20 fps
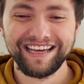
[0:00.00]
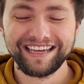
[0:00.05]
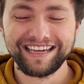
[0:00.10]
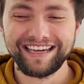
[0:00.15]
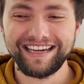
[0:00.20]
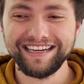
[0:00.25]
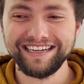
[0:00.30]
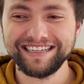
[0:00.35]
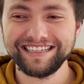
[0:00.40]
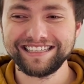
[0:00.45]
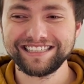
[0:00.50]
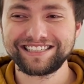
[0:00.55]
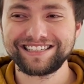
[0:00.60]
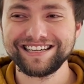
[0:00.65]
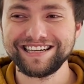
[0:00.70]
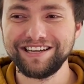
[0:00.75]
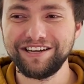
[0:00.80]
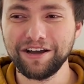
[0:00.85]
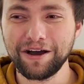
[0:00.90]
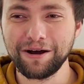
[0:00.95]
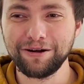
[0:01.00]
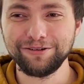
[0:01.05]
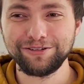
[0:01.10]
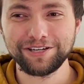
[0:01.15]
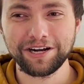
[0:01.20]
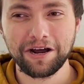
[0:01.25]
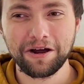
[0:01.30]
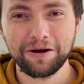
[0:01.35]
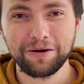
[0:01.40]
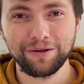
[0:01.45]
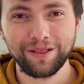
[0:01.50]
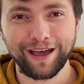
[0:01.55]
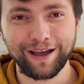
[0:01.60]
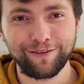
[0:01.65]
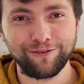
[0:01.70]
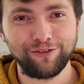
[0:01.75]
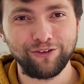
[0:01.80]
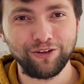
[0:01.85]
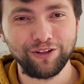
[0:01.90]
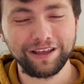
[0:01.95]
Getting to see Gojo,
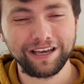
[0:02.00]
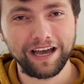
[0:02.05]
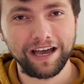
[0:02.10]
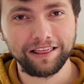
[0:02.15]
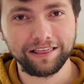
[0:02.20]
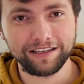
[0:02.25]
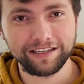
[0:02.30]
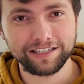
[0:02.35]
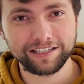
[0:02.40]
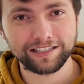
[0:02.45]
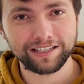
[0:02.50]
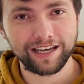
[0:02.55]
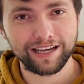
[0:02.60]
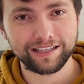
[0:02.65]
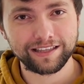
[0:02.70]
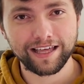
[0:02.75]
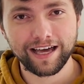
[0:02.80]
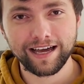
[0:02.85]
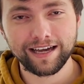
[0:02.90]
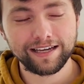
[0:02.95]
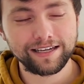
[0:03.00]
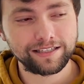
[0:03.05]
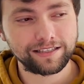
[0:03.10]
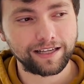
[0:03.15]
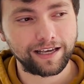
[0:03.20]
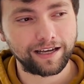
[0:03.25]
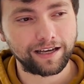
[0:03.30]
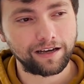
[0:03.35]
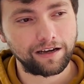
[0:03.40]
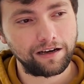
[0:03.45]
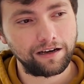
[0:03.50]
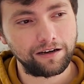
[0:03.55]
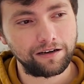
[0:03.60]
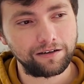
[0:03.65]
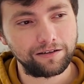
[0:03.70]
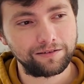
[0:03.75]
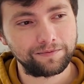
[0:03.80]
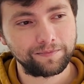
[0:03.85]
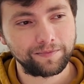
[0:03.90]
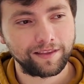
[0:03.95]
like, fully unleashed like that, he's like,
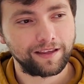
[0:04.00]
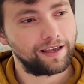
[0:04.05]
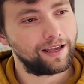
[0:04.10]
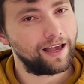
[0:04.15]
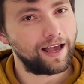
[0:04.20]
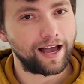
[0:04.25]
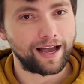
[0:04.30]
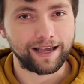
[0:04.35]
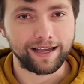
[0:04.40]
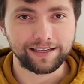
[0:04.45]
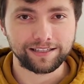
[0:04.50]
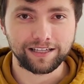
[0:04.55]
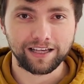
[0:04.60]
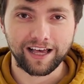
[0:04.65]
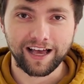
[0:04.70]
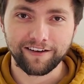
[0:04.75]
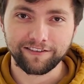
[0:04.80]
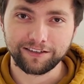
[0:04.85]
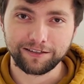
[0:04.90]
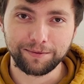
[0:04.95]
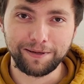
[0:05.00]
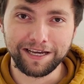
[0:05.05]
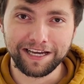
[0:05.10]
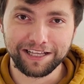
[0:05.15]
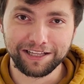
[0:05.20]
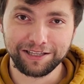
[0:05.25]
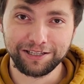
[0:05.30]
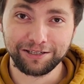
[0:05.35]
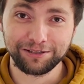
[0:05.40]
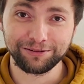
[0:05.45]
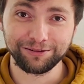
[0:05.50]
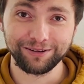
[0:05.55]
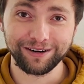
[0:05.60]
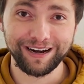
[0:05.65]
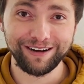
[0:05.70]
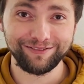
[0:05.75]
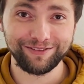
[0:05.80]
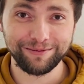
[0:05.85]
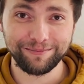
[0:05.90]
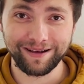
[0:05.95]
oh, I guess I'll have to be a little
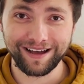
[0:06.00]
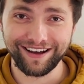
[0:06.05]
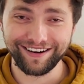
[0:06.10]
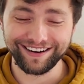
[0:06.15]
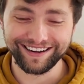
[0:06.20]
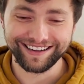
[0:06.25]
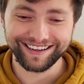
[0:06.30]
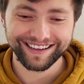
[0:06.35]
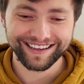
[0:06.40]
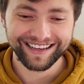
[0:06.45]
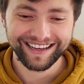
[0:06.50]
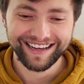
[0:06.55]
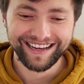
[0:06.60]
rough about it.